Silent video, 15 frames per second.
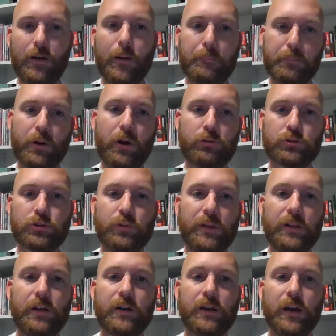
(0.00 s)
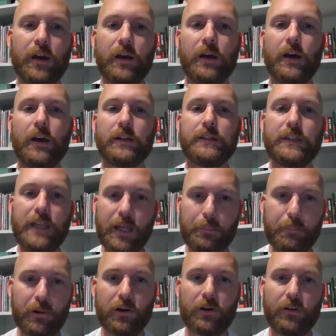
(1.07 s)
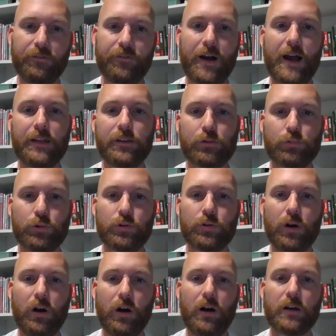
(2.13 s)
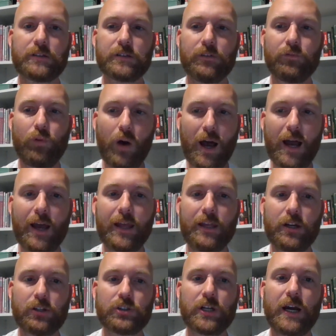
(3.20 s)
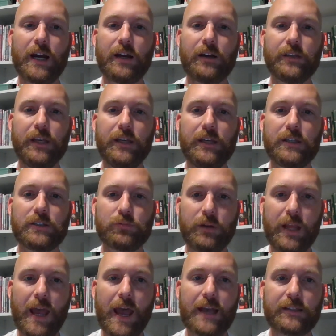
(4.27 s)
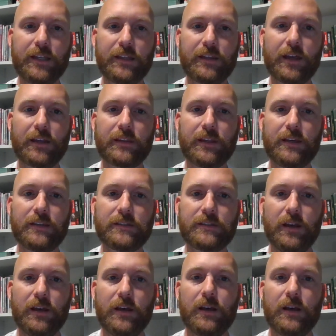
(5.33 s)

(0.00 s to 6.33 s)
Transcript: approach. We look deeper to find the root cause of why your child is reacting like this.